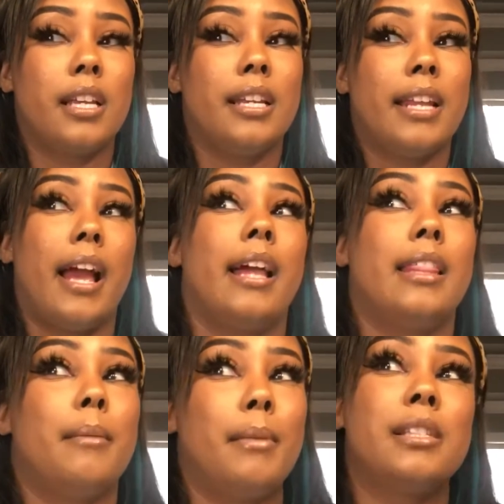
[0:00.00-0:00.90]
and not
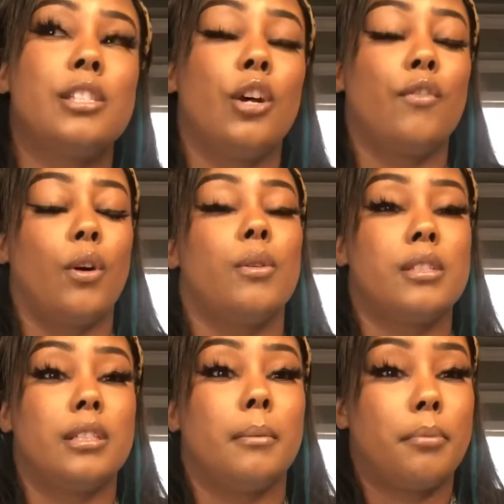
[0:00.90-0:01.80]
let myself go
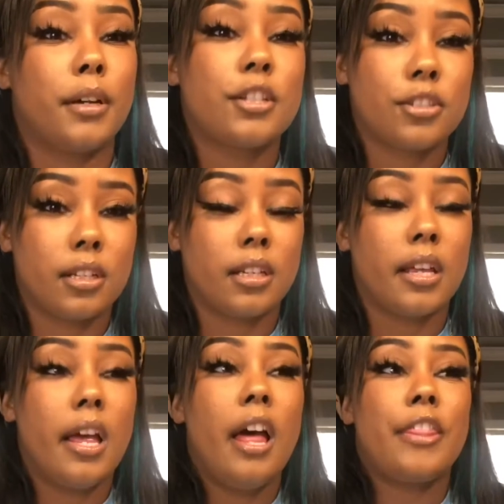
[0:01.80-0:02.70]
into depression
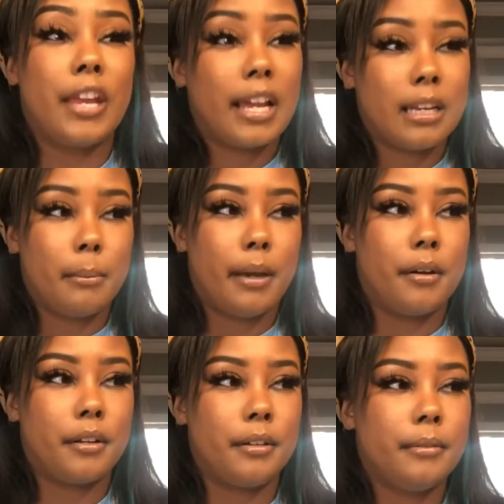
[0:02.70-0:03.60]
thinking
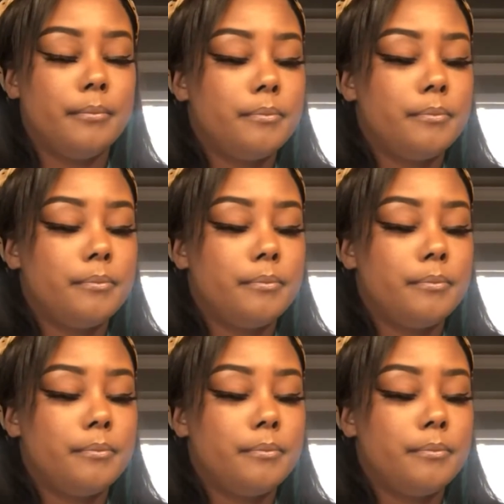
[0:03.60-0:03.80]
about it.